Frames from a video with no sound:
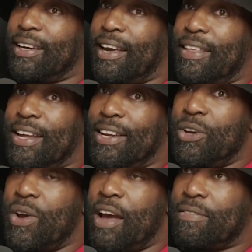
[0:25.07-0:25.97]
And then
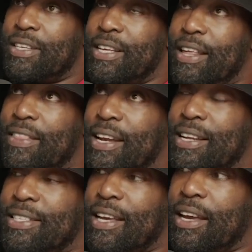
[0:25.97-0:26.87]
you have to, and then
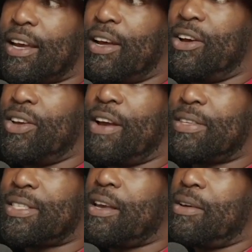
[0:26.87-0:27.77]
it's like, oh, you have to
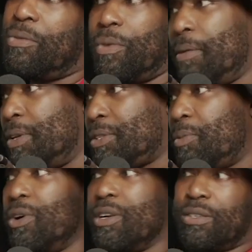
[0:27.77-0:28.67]
say women's
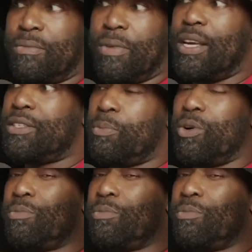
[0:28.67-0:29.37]
sports, men's sports.